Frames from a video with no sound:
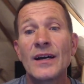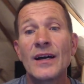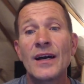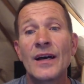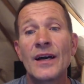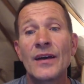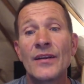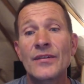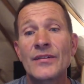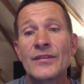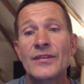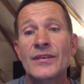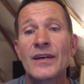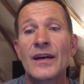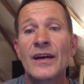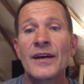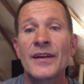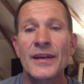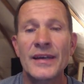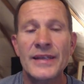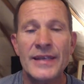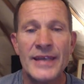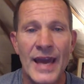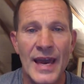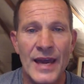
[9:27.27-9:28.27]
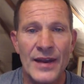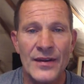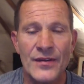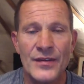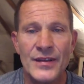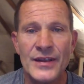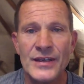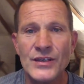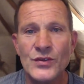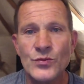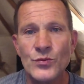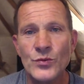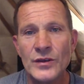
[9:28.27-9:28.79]
And again,
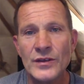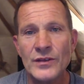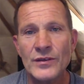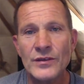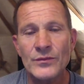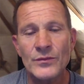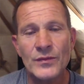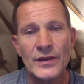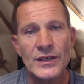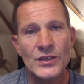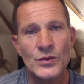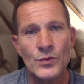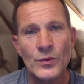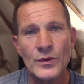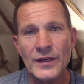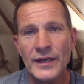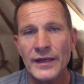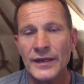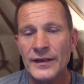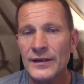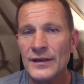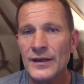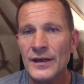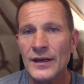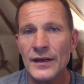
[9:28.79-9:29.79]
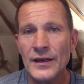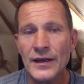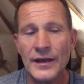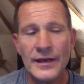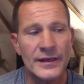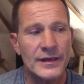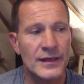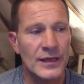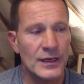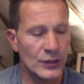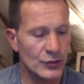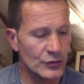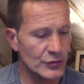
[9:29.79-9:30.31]
this would
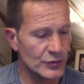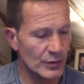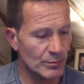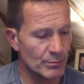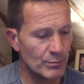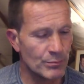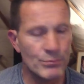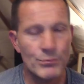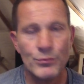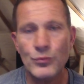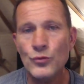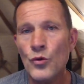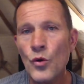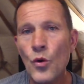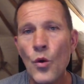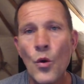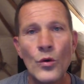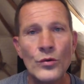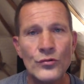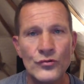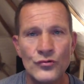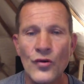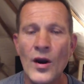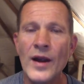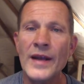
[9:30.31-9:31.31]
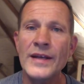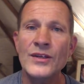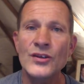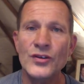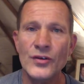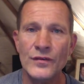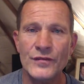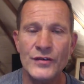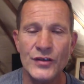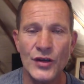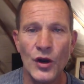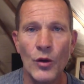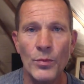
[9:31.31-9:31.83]
include a broad range
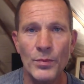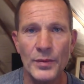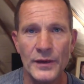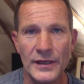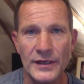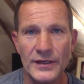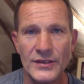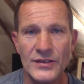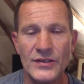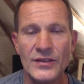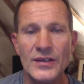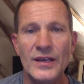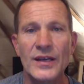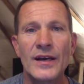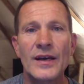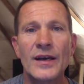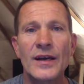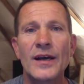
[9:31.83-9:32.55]
of topics